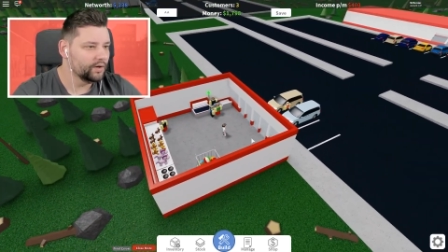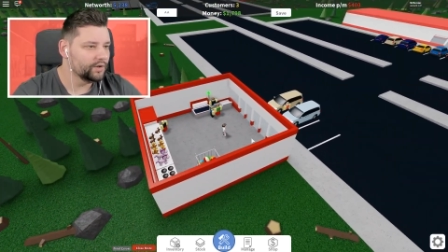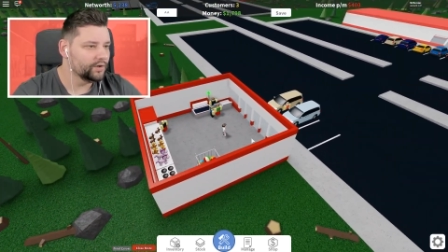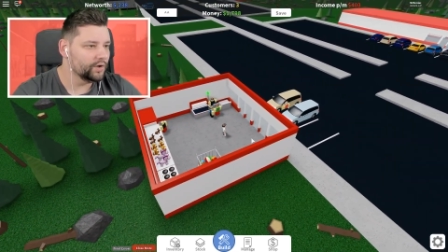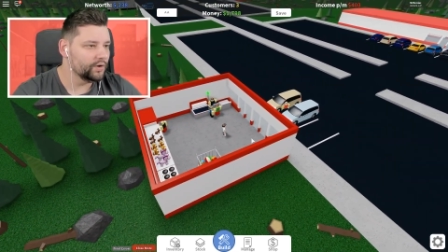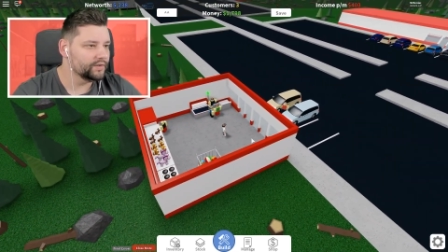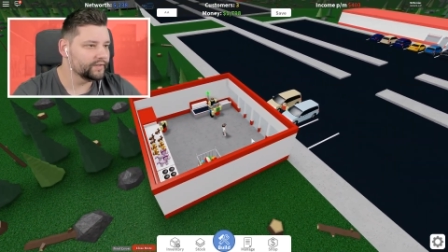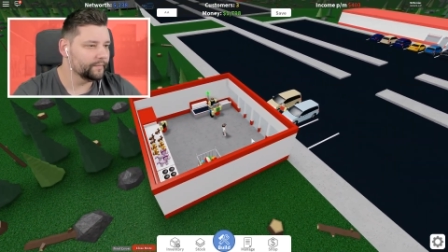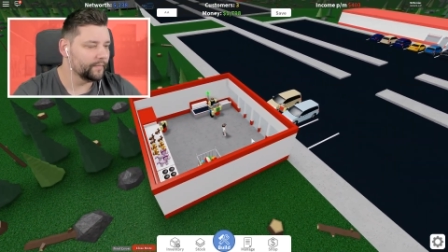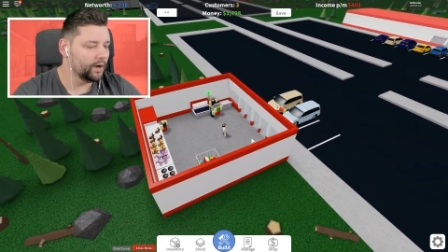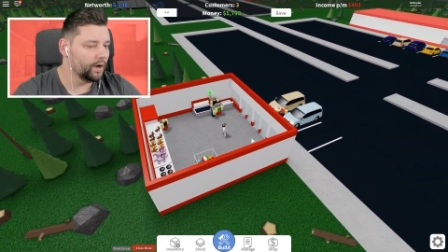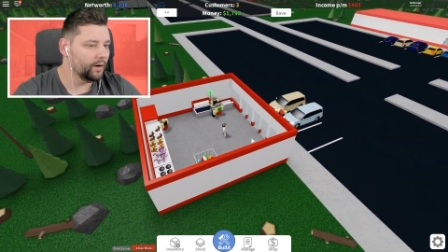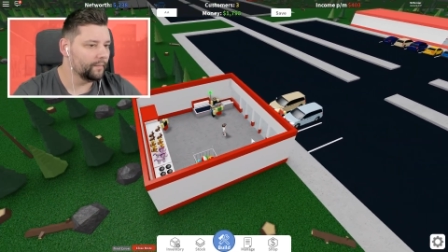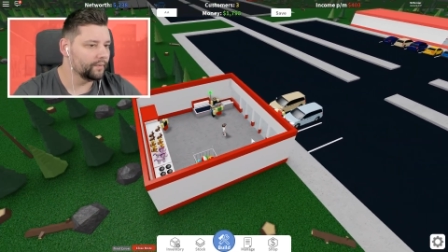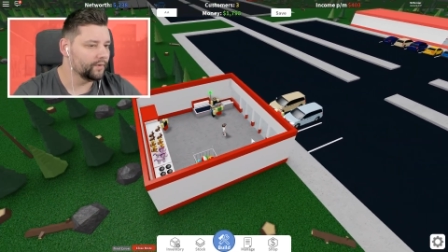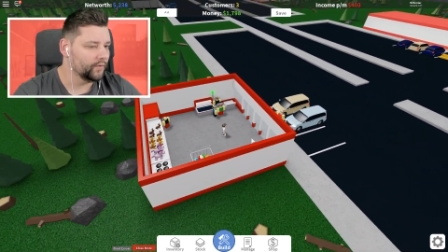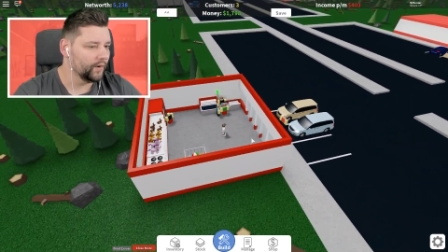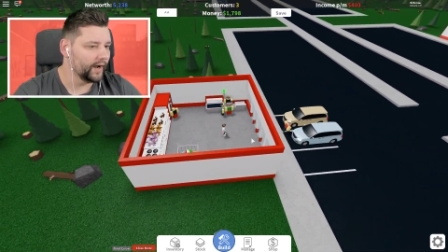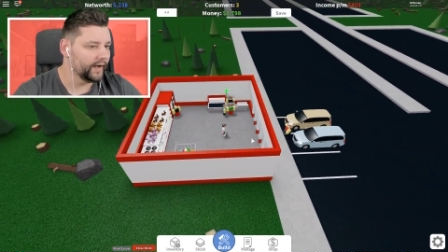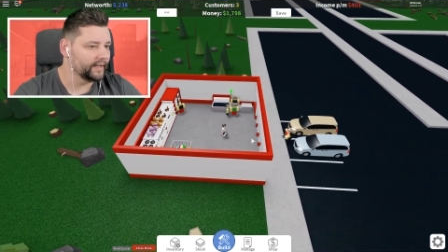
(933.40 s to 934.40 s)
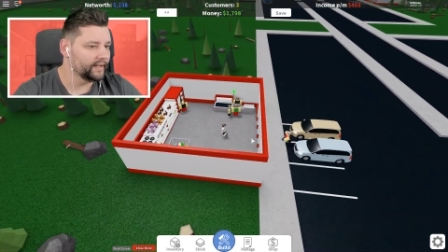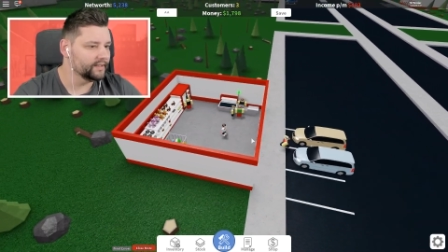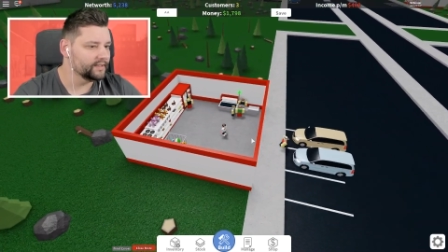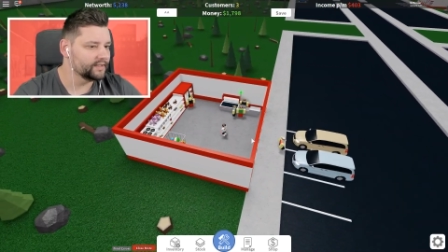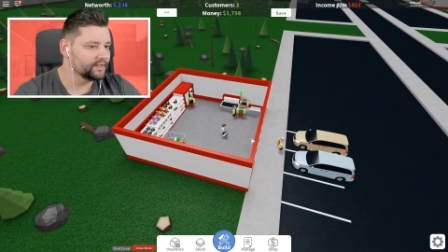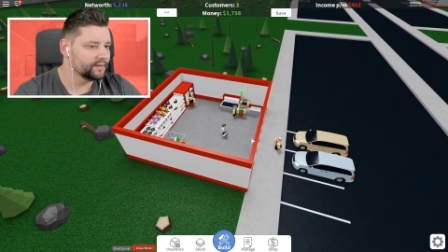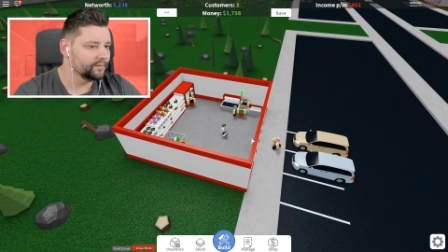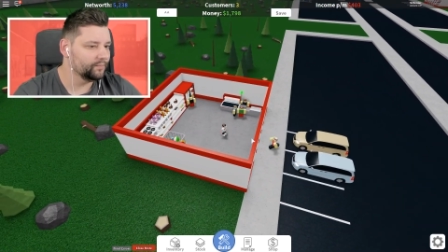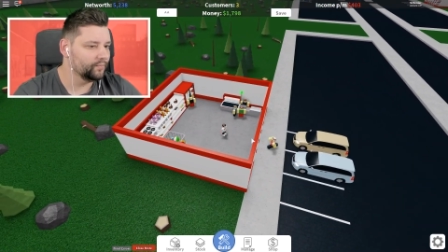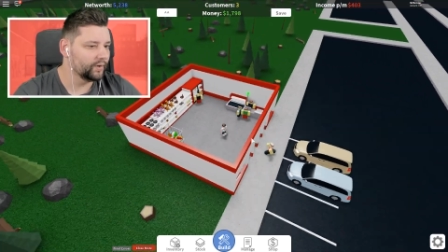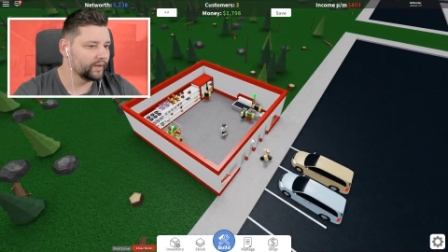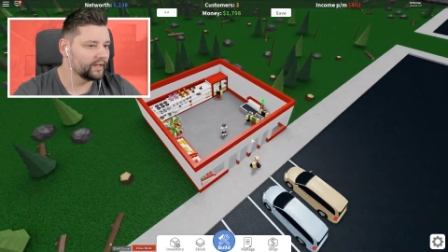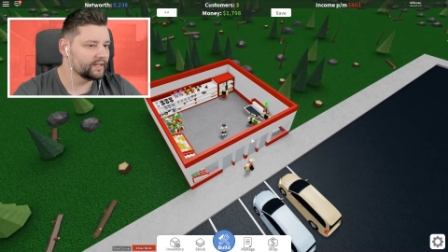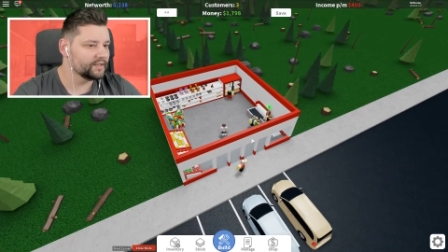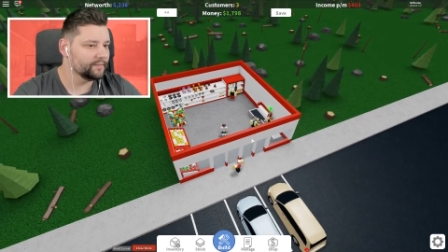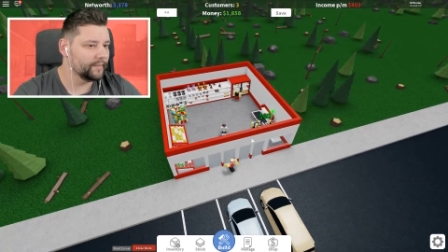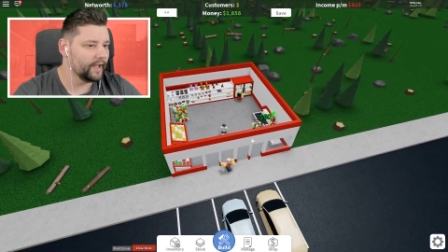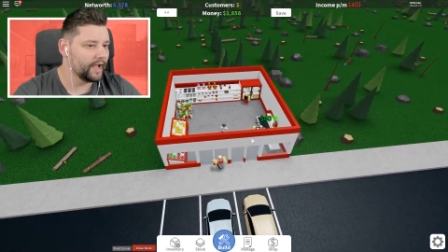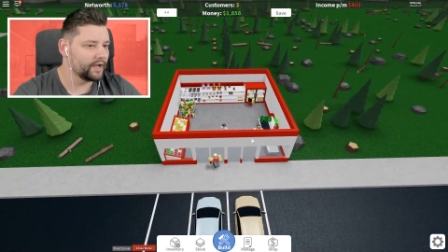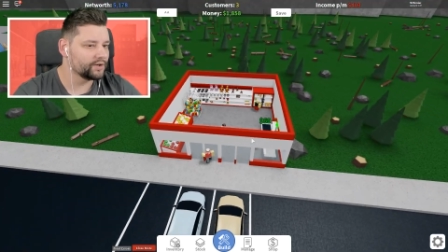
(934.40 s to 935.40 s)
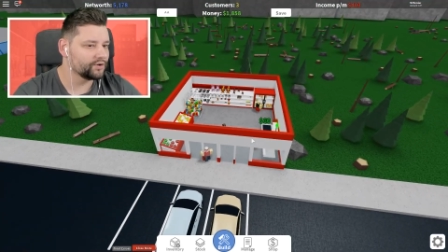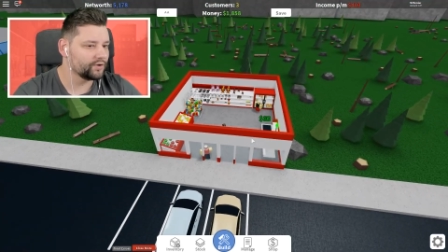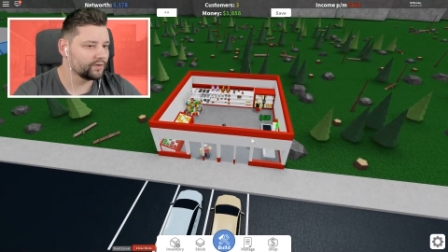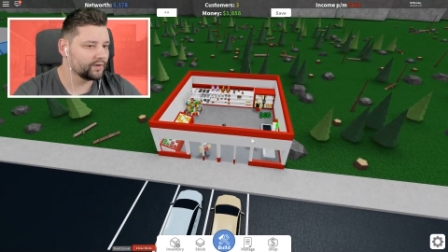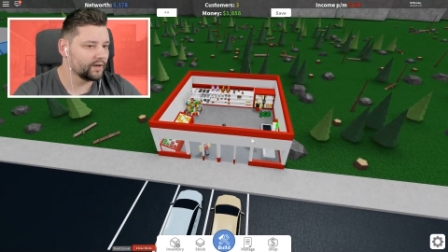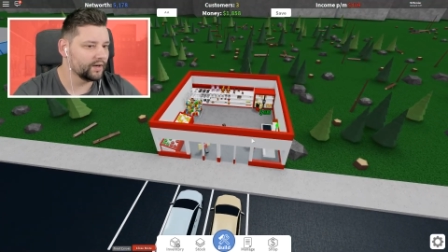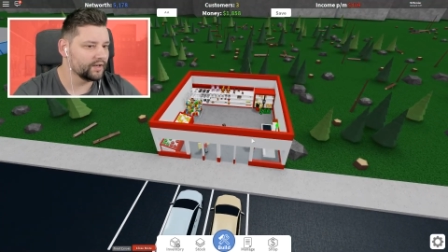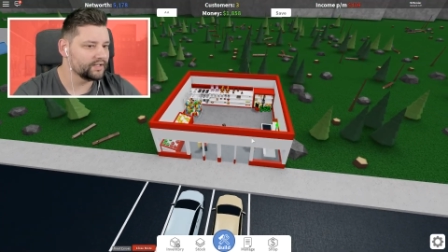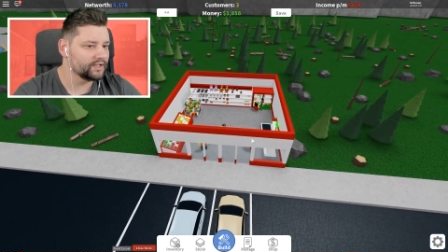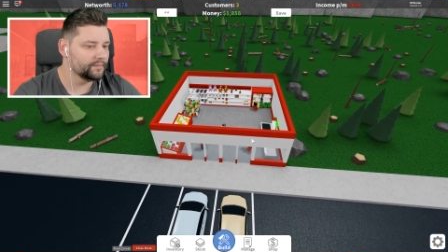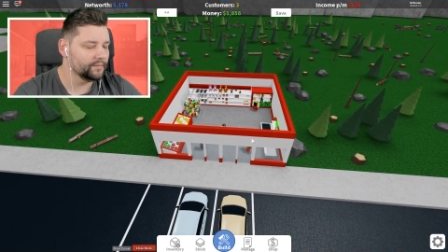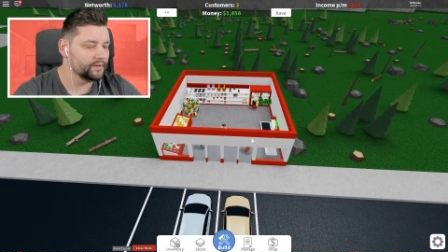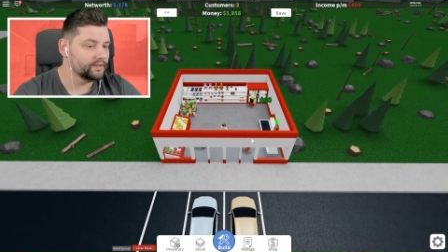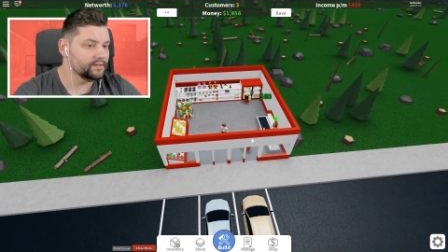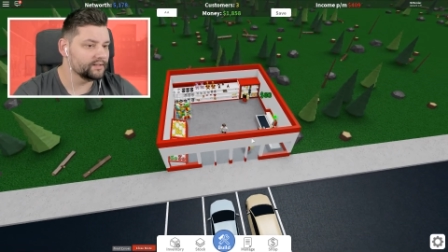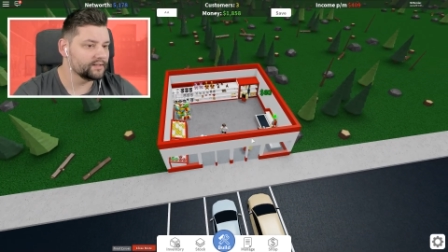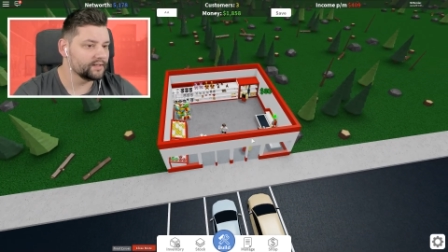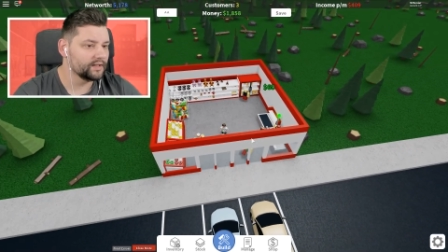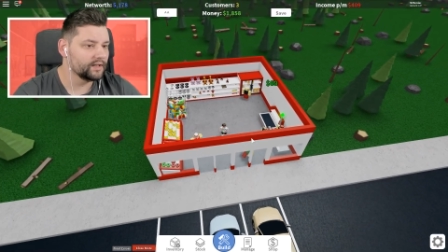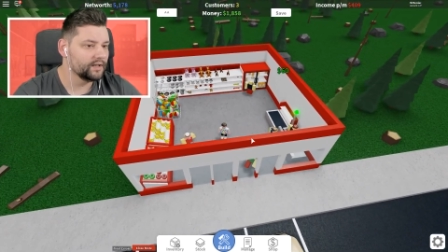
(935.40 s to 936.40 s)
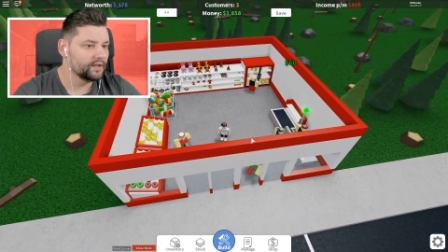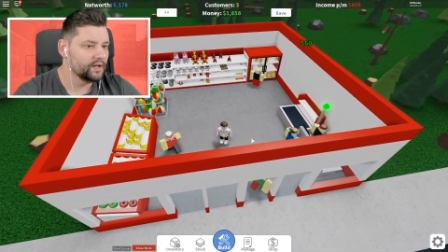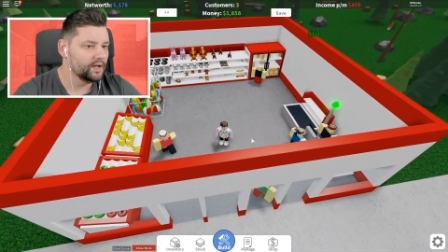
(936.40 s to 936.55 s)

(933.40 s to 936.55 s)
do some upgrades, bring in some extra customers.